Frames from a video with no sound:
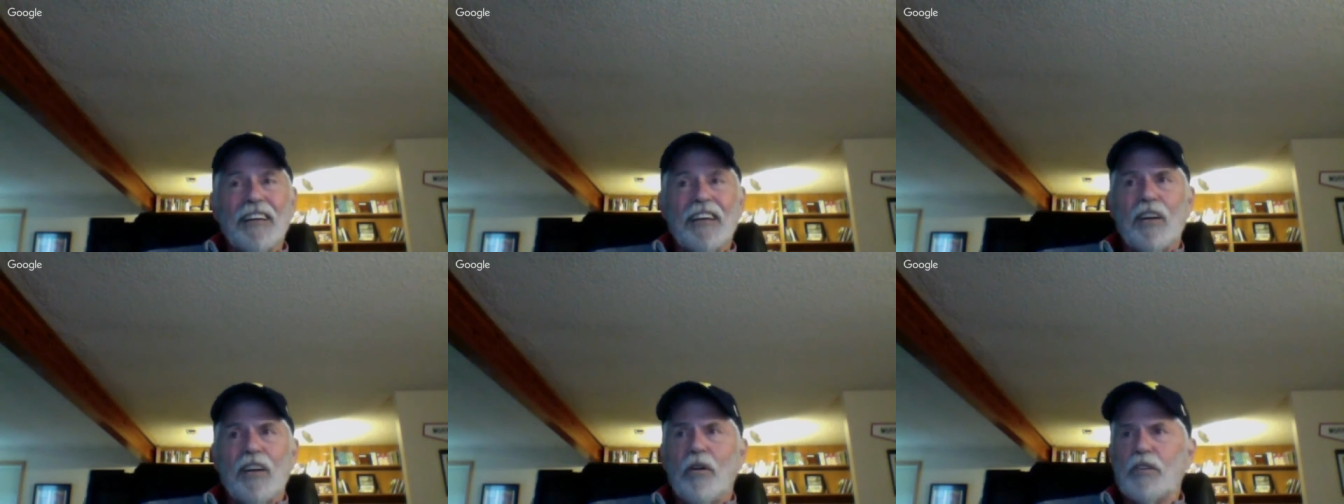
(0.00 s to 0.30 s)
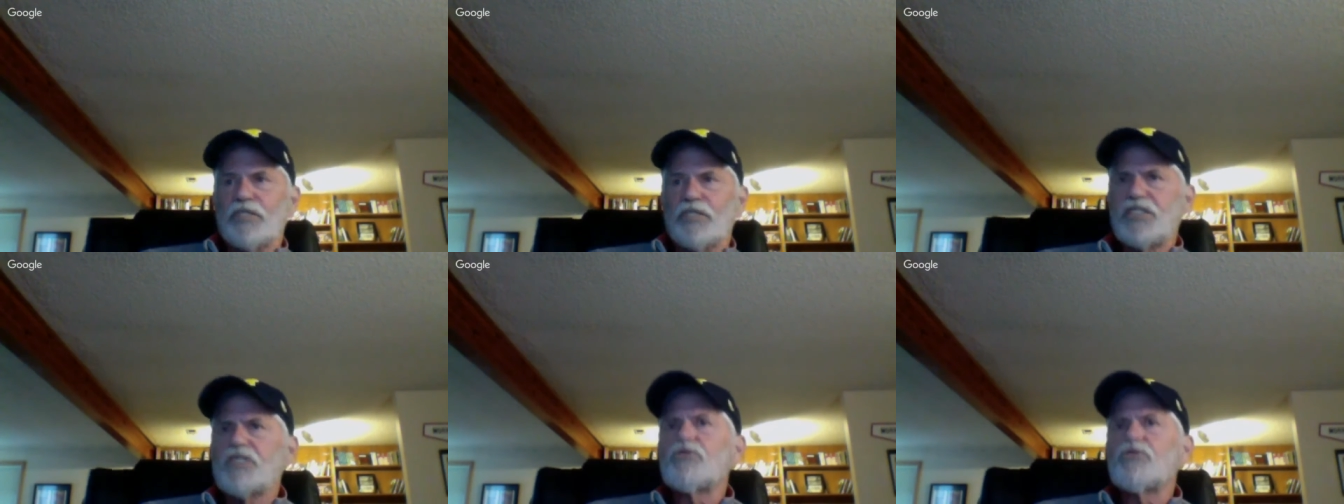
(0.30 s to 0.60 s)

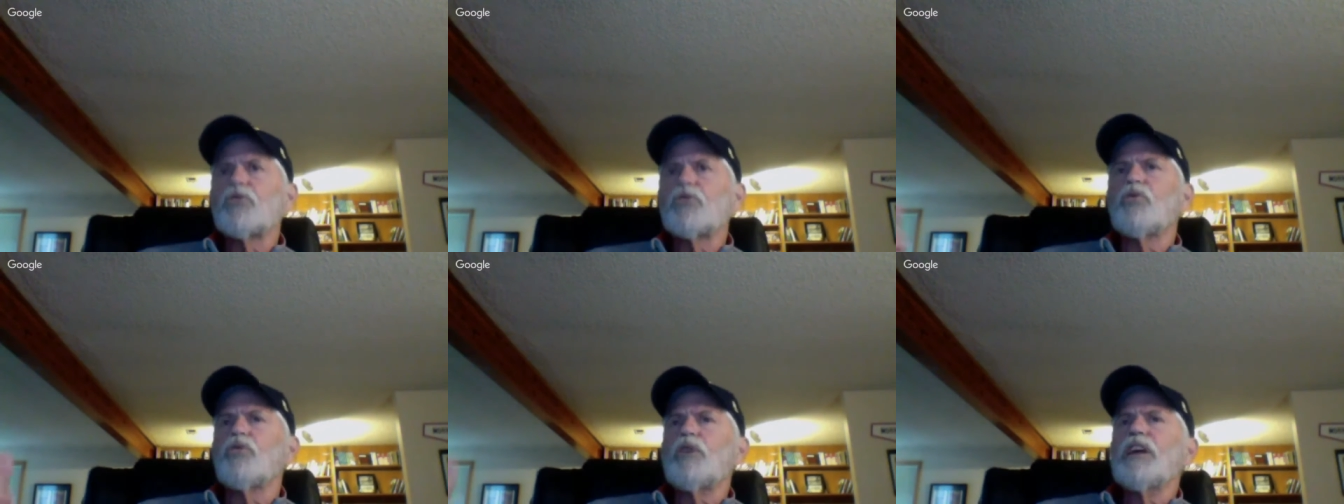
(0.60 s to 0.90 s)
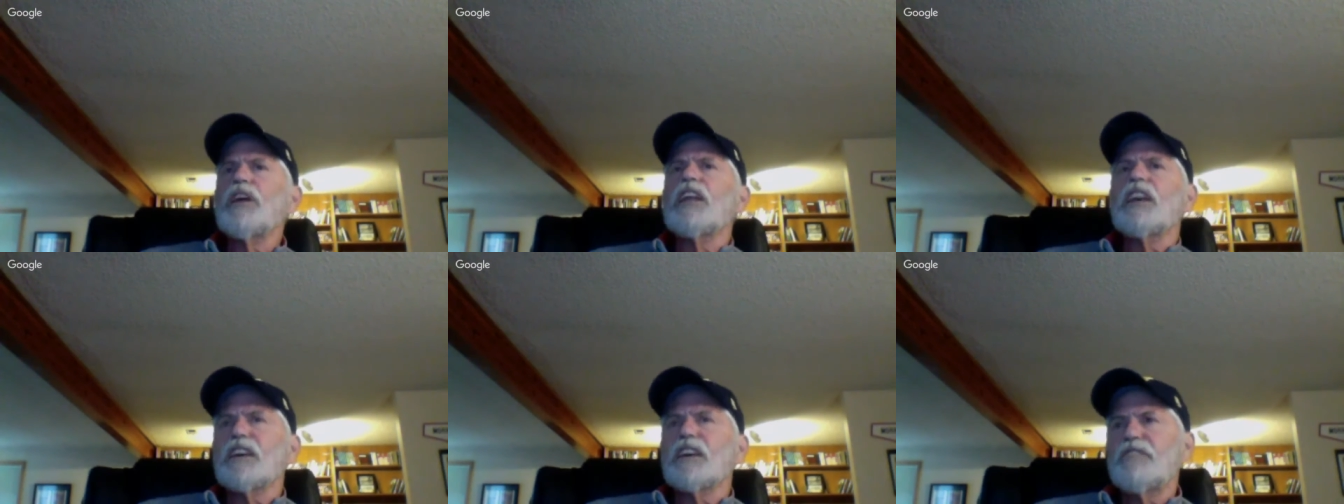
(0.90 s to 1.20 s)
It's just
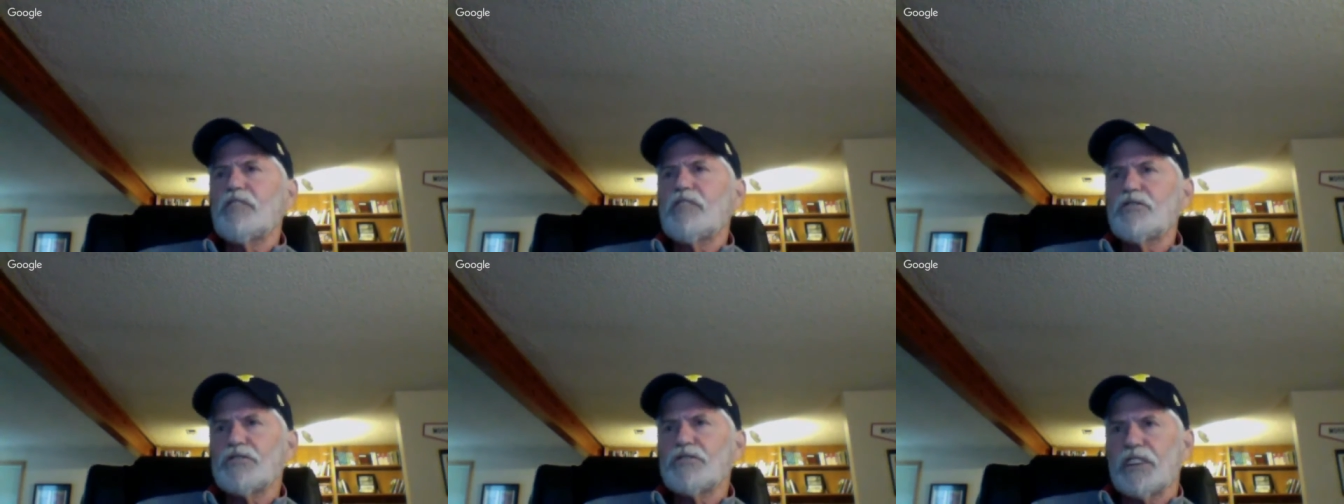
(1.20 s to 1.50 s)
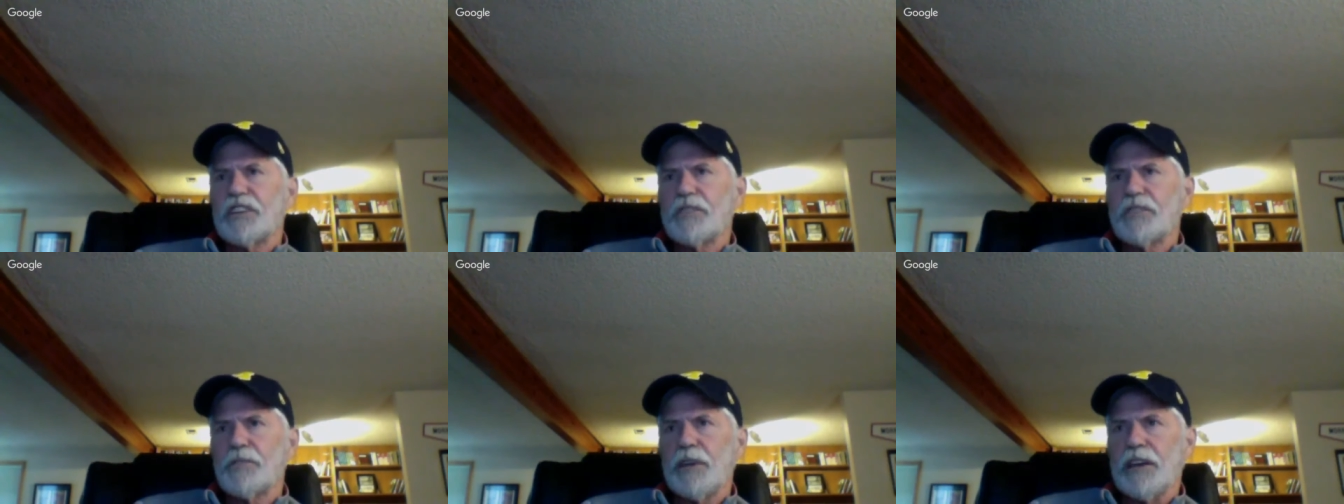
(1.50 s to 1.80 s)
really
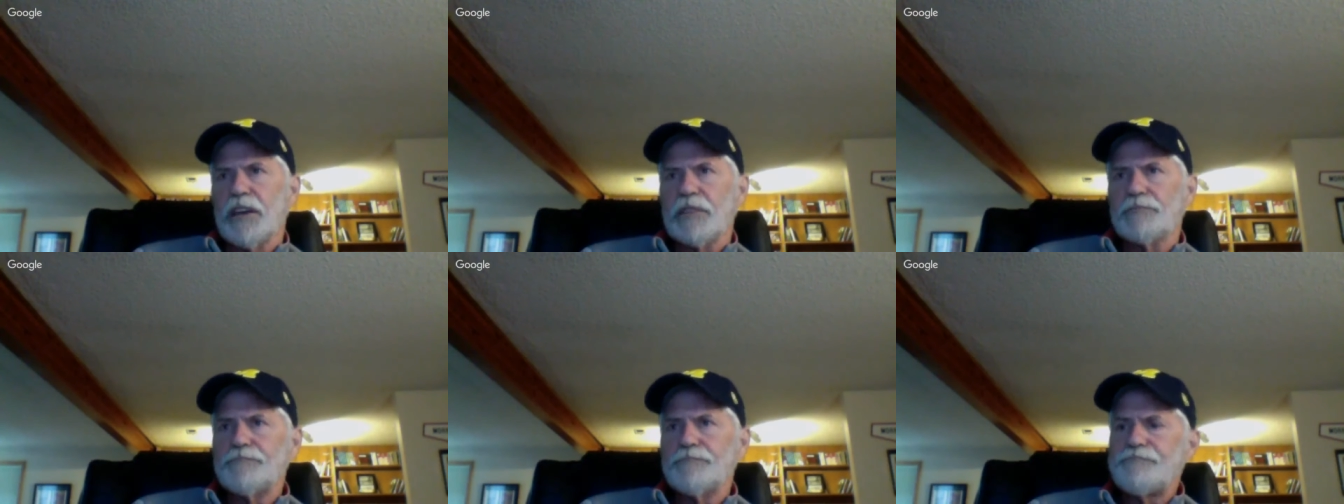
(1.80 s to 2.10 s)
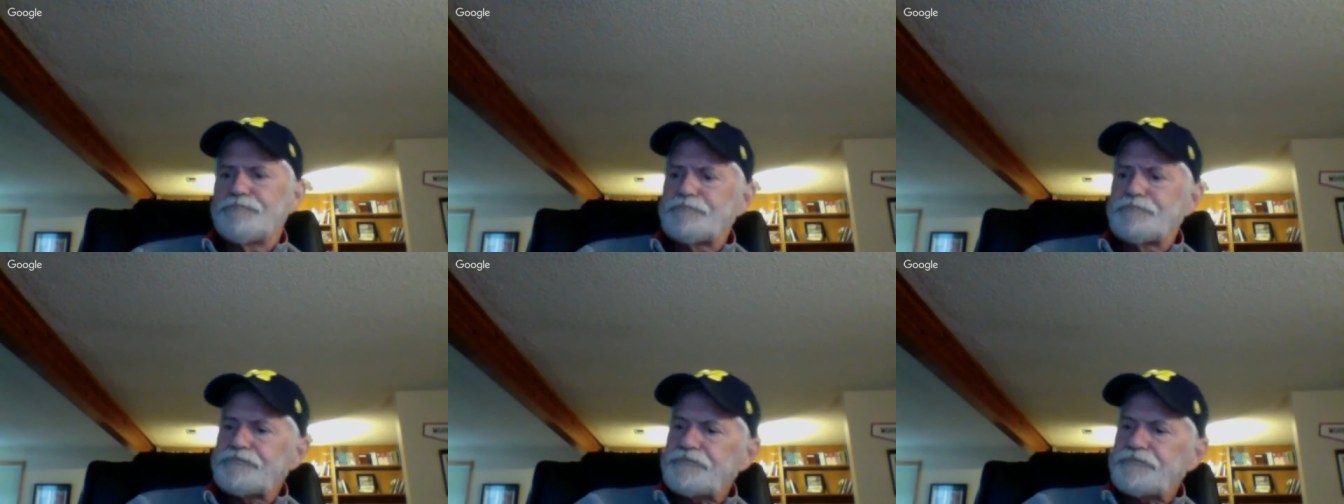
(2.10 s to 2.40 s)
confusing to me.
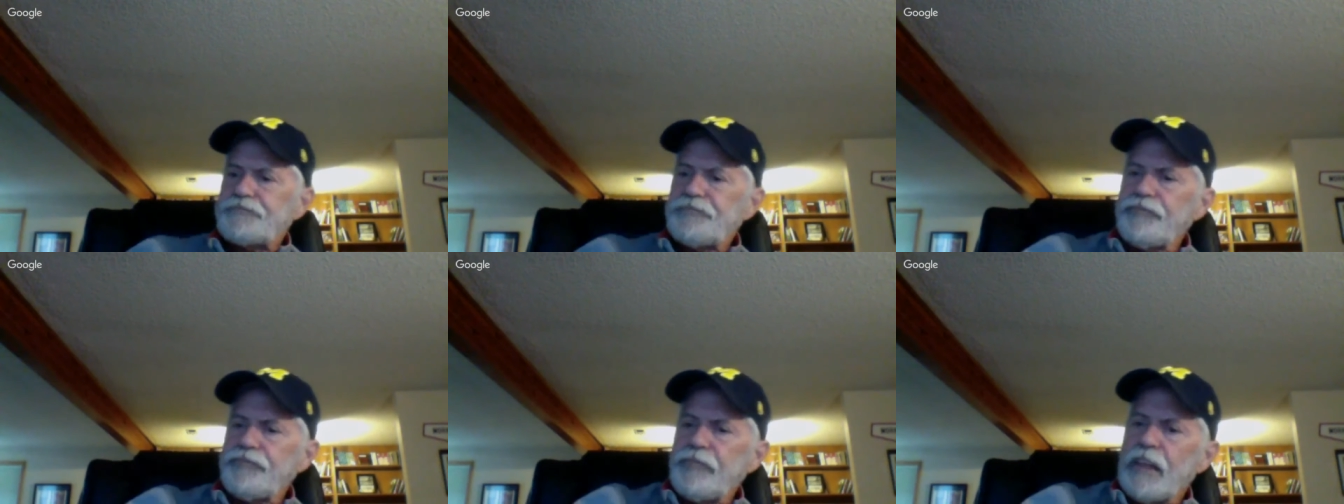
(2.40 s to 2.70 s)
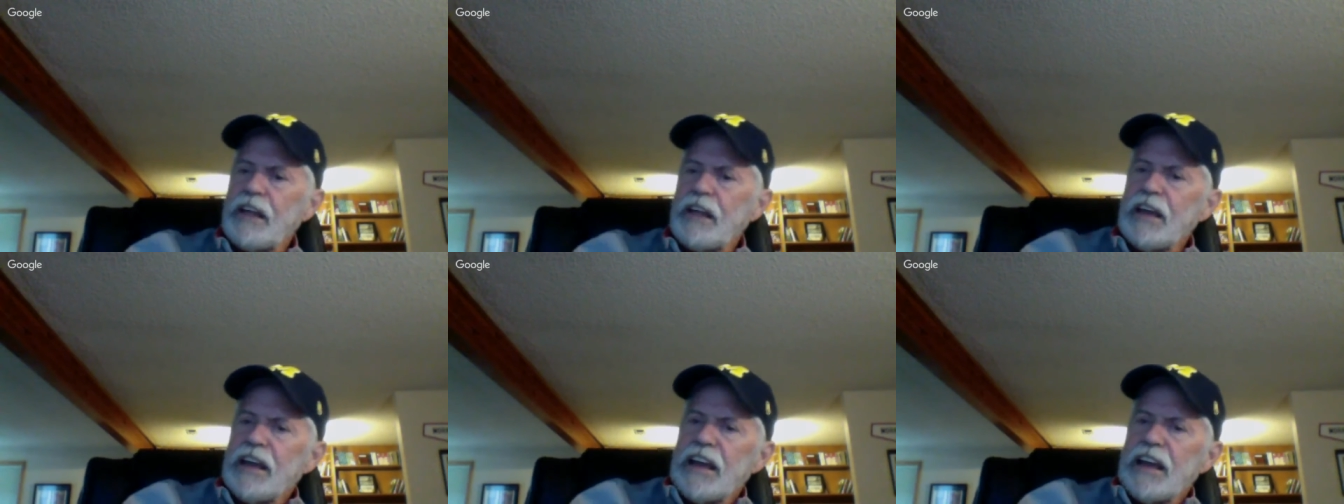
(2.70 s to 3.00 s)

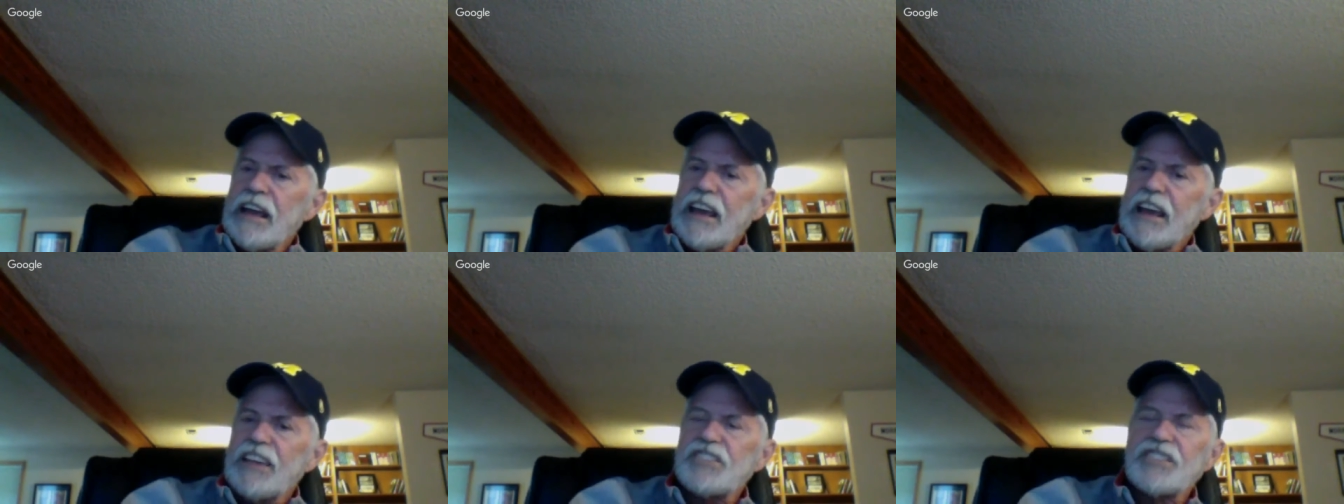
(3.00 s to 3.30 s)
It's